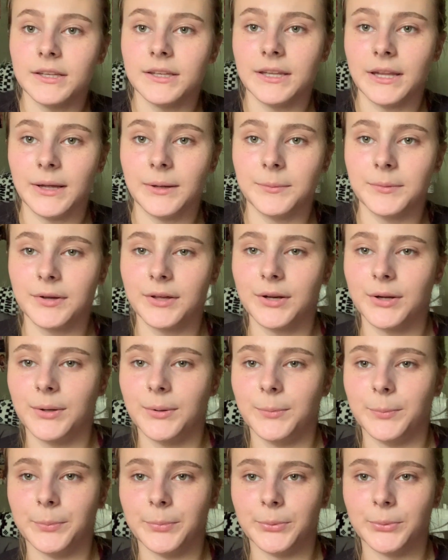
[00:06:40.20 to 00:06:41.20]
Now I'm
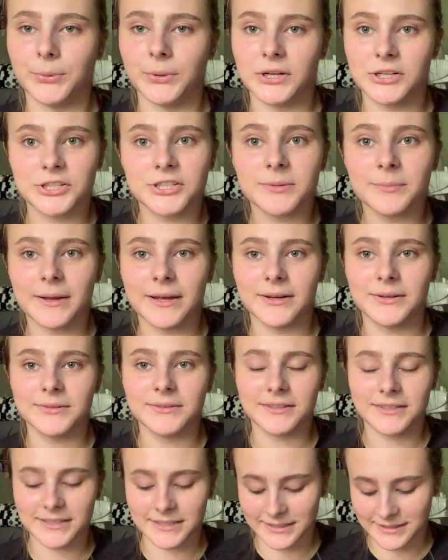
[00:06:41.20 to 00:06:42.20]
gonna brush them out
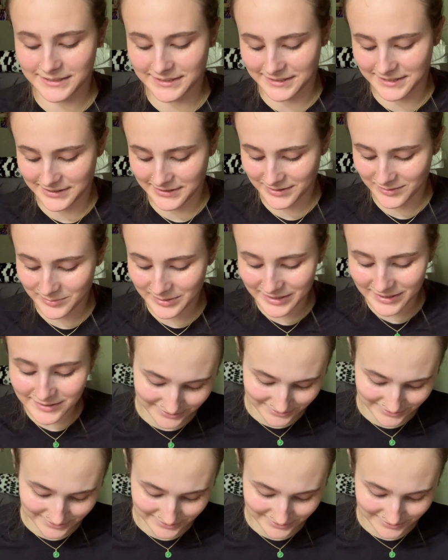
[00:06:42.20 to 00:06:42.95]
because they're a bit